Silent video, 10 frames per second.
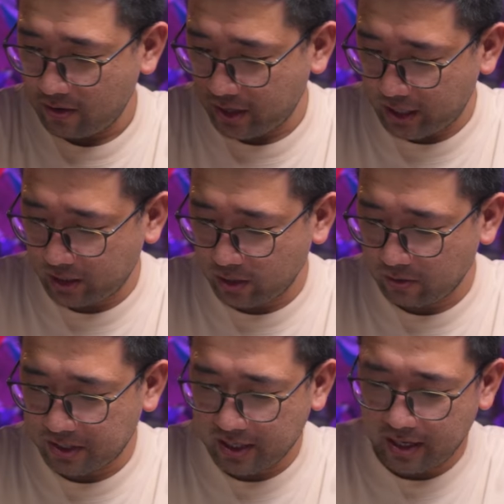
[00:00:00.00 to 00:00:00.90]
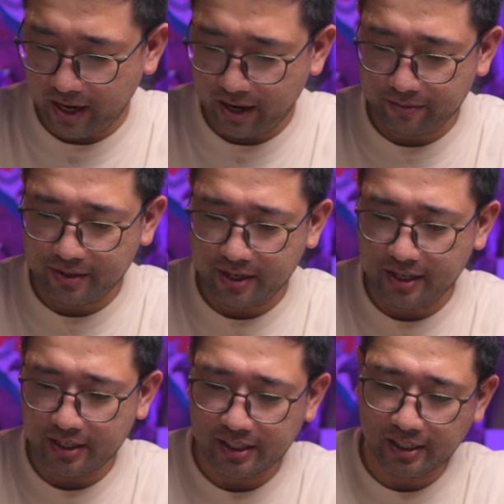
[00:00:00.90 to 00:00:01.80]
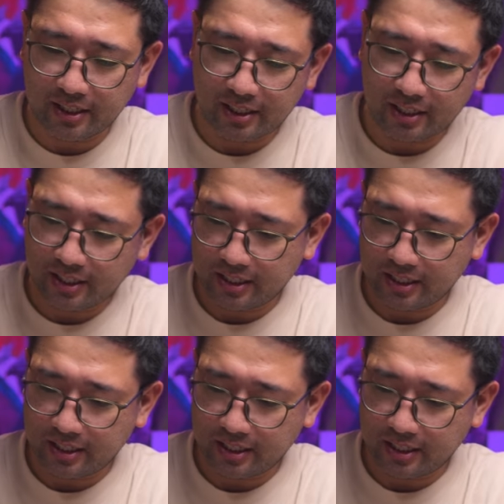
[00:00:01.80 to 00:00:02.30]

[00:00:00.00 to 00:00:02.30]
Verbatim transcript: Okay, so we still have this.